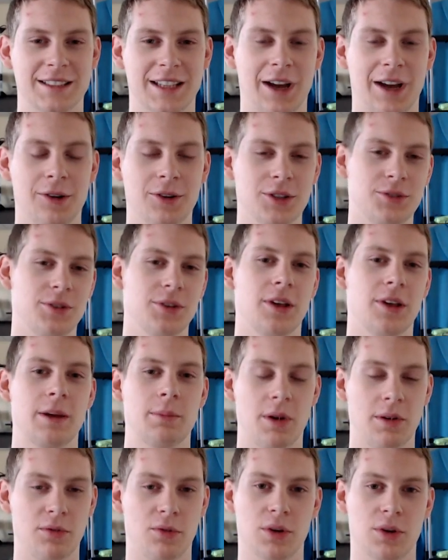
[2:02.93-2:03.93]
I always feel like
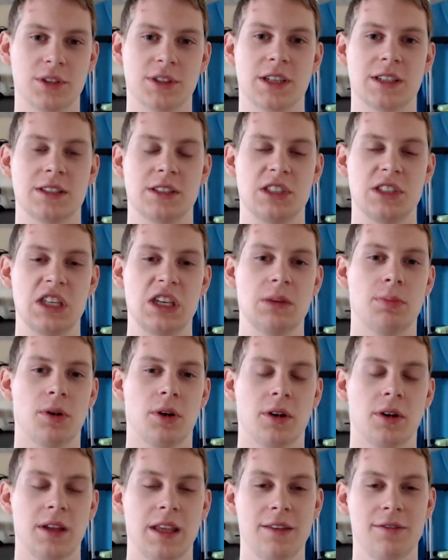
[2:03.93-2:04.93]
my voice gets
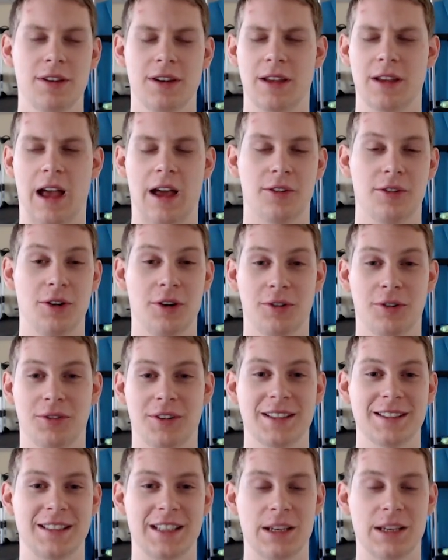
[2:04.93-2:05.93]
deeper. Even I don't know if it
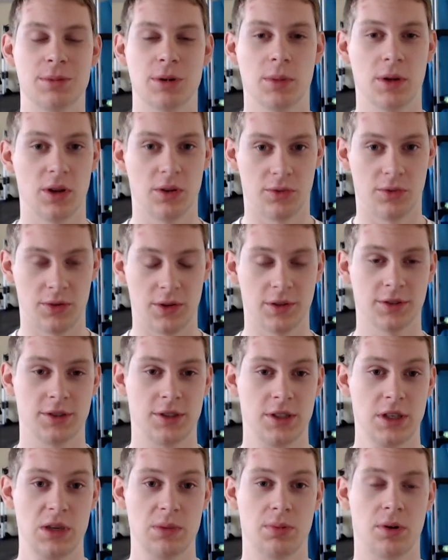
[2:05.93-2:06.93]
is deeper, but it feels
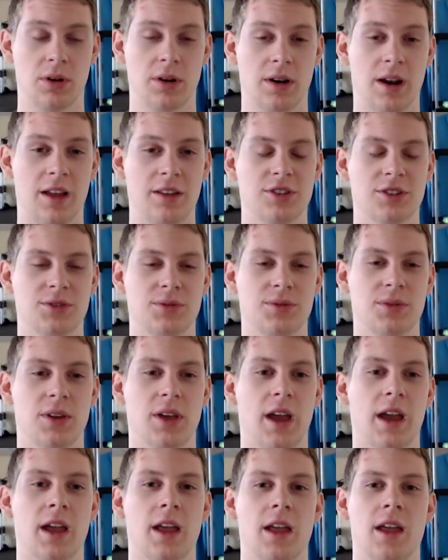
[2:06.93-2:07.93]
deeper, and I just feel
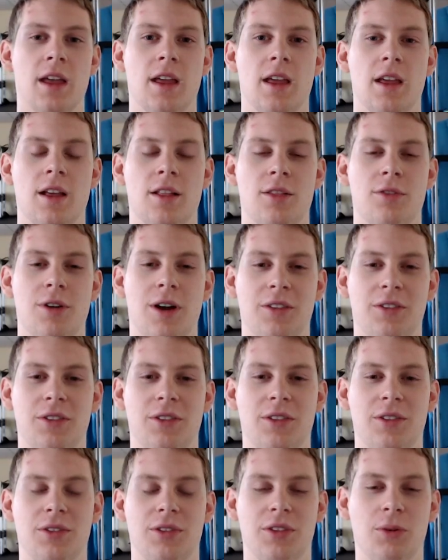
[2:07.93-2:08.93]
like
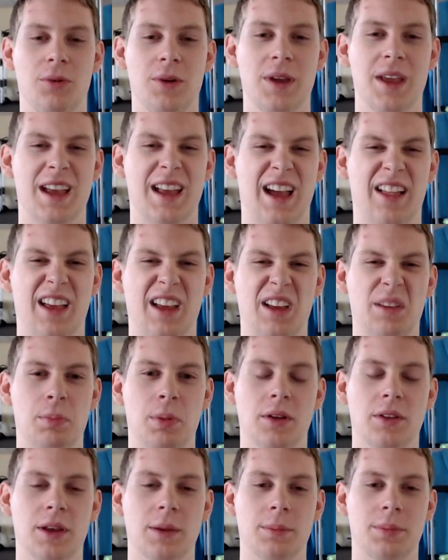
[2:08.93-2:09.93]
throughout the week I like
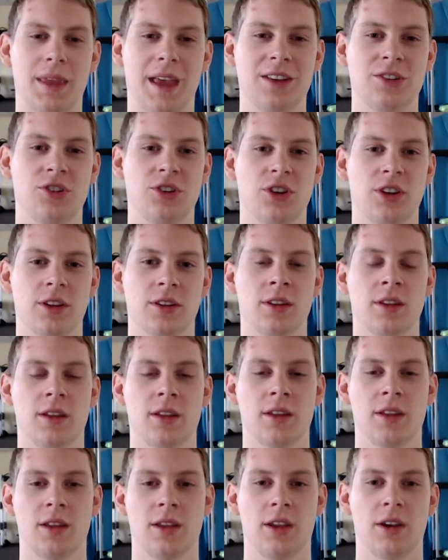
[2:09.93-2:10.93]
build up tension,
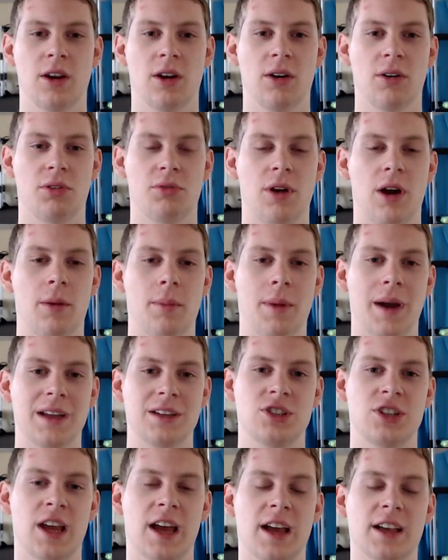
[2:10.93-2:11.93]
you know, throughout my
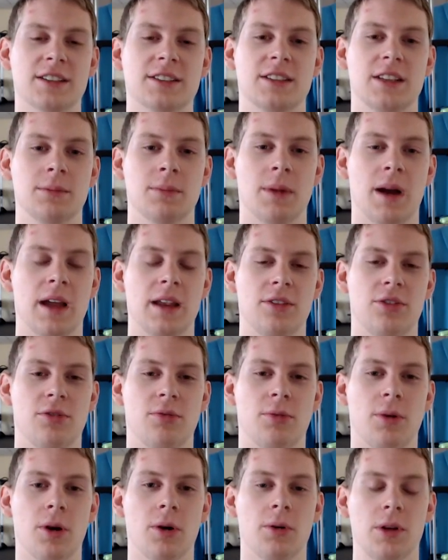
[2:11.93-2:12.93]
chest and my
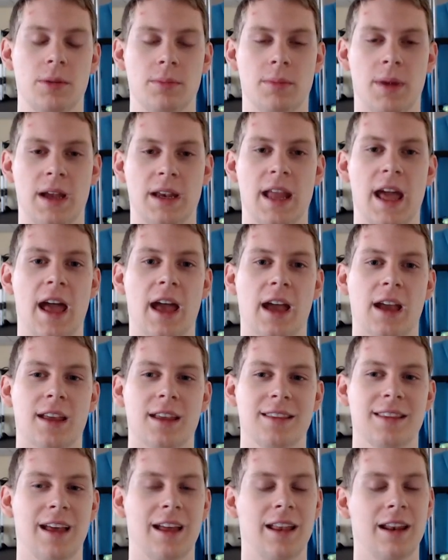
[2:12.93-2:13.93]
throat and my neck,
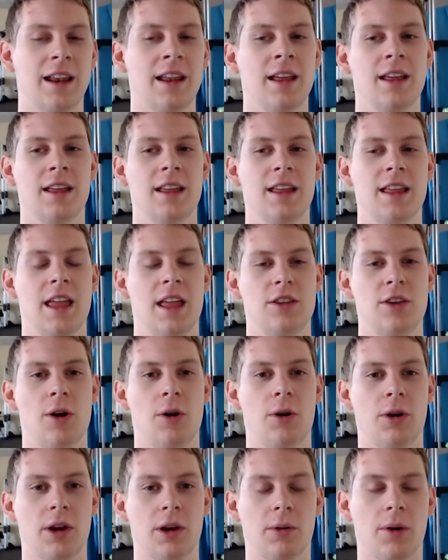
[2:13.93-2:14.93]
and then in
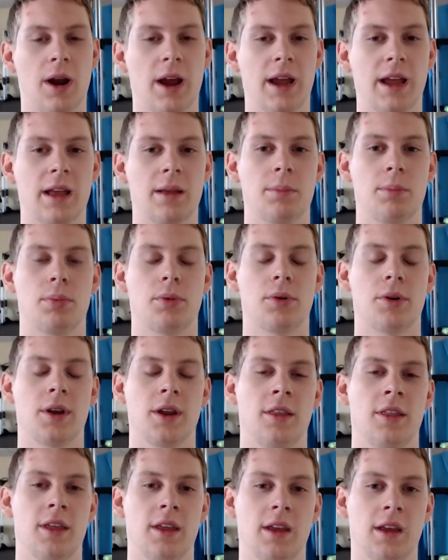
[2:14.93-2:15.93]
yoga where I get
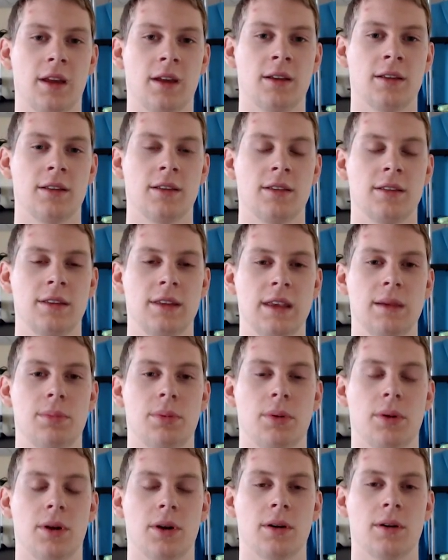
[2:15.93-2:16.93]
breathing
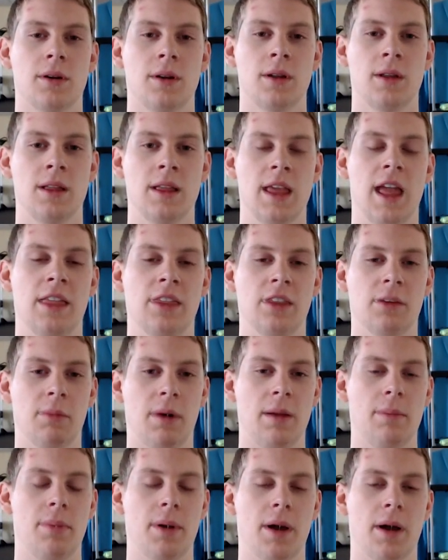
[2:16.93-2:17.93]
deeper into
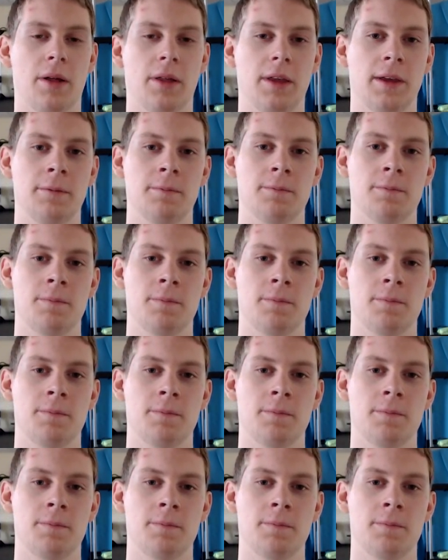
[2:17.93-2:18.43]
my belly,